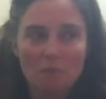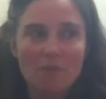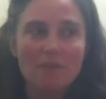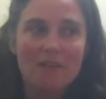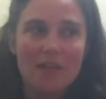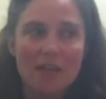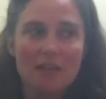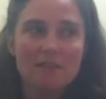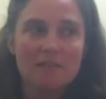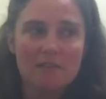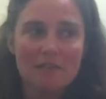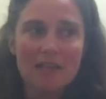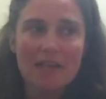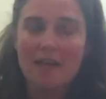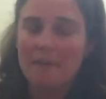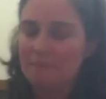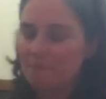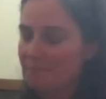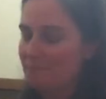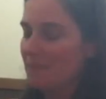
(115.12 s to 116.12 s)
with eggs,
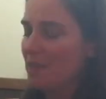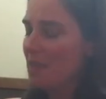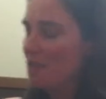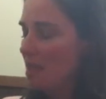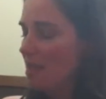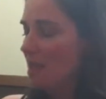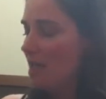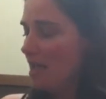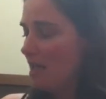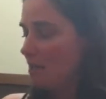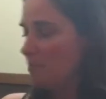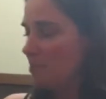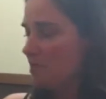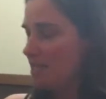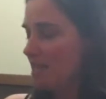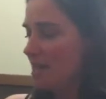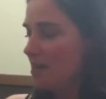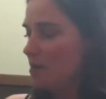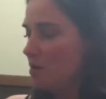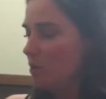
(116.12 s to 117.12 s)
yeah, and
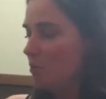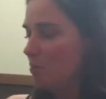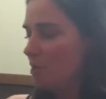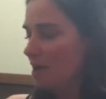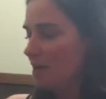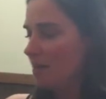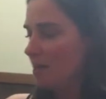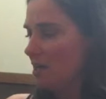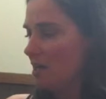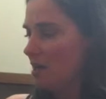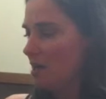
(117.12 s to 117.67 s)
potato. But